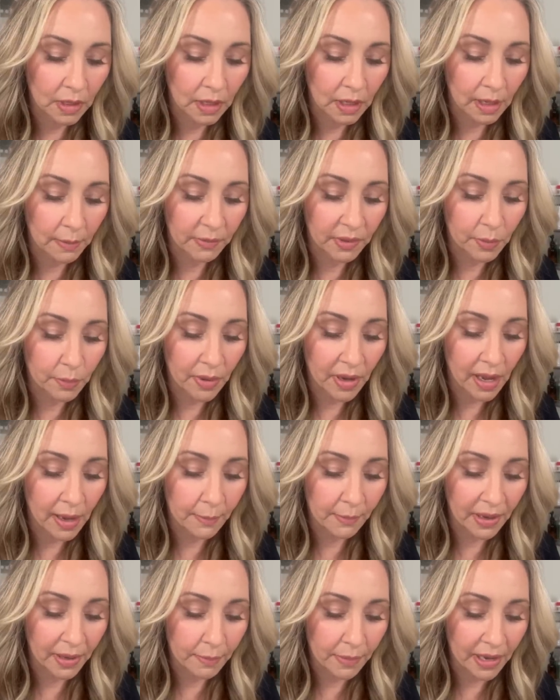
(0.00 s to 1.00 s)
I'm gonna
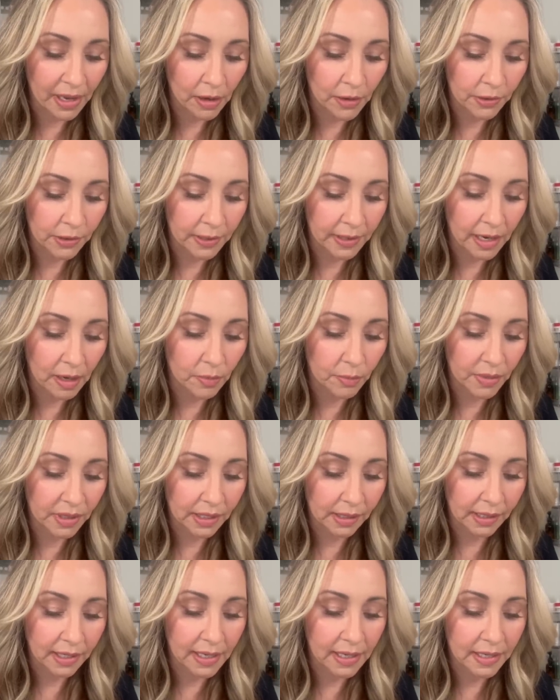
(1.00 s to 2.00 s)
pop my powder out
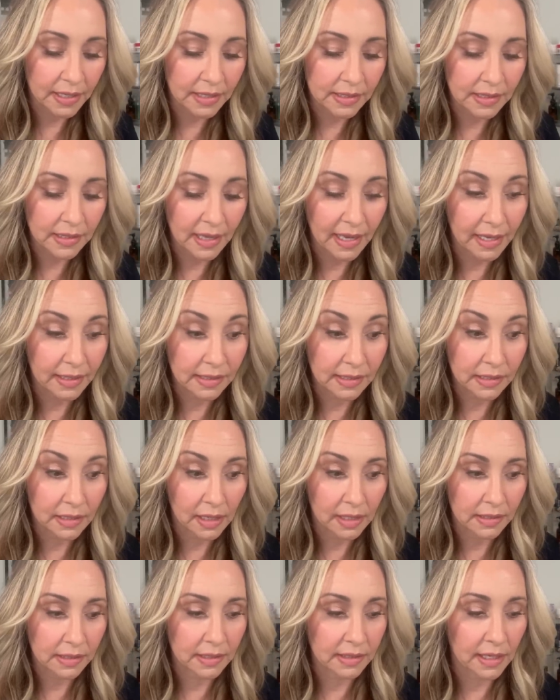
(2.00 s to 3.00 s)
because that's
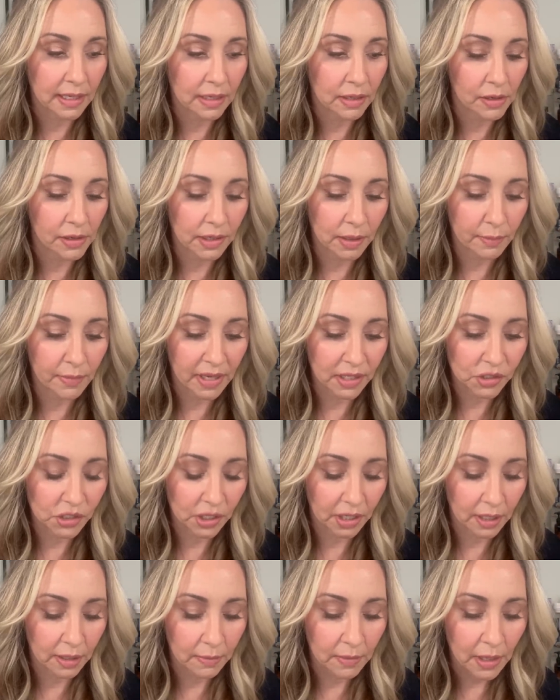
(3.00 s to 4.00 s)
not Seint on a
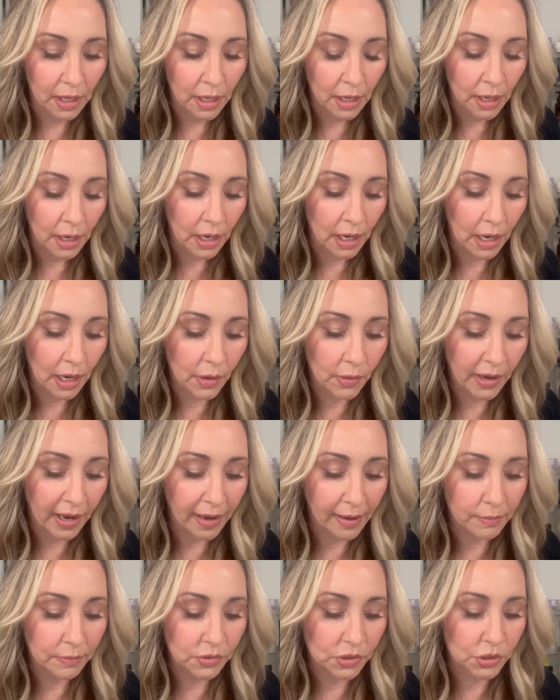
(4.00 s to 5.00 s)
budget.
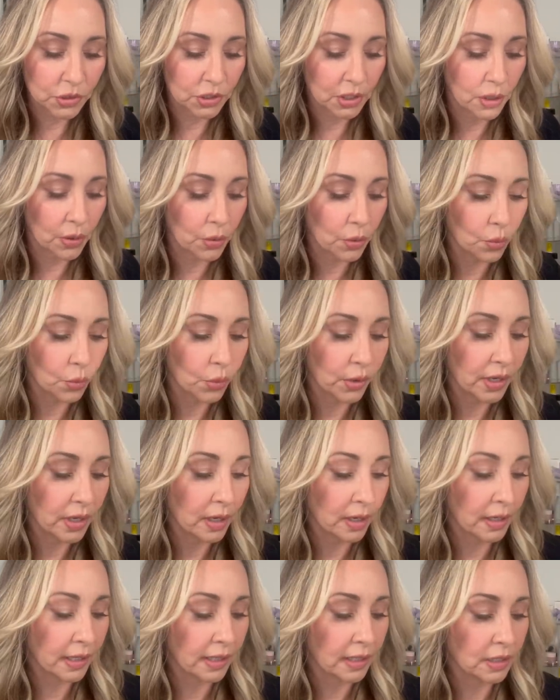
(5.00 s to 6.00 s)
Okay, so we
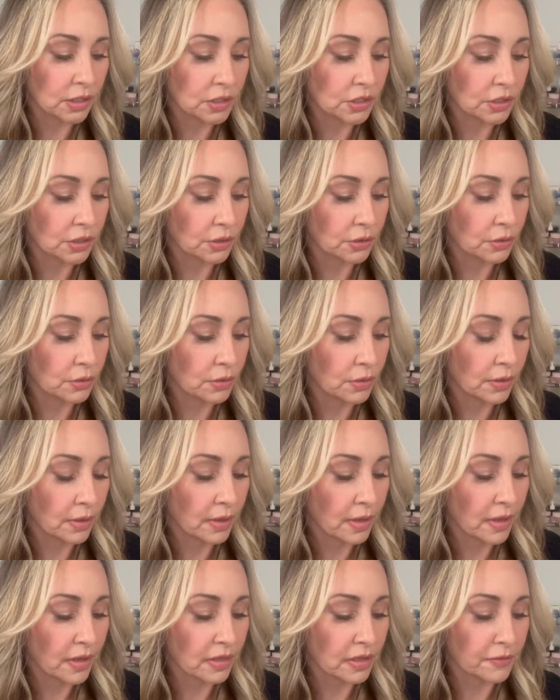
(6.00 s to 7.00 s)
are gonna do
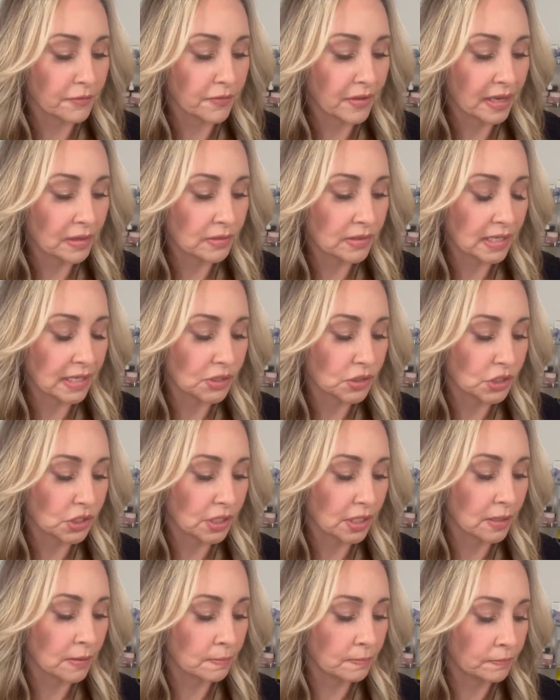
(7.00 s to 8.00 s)
the
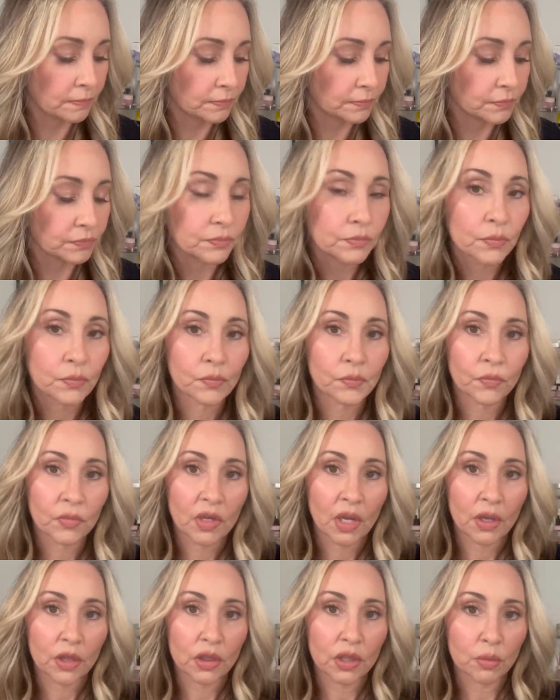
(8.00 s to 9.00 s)
foundation,
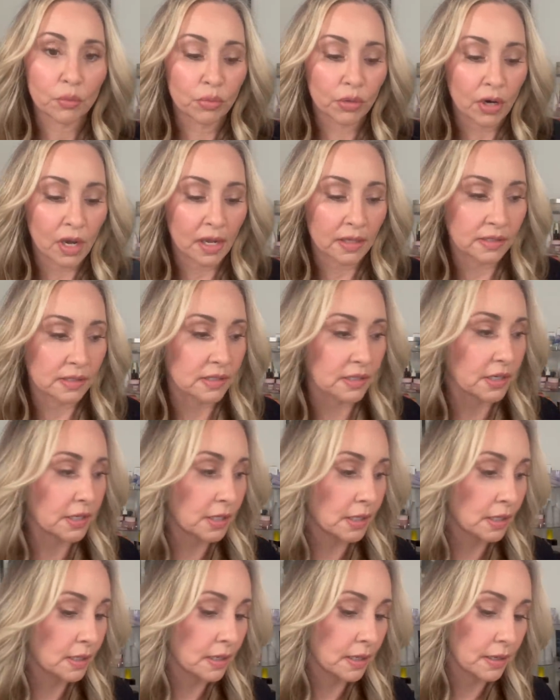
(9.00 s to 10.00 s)
the
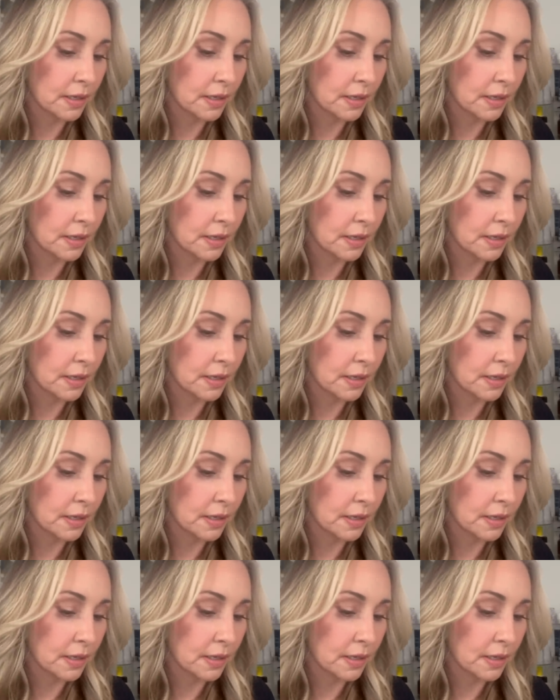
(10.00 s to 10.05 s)
bronzer,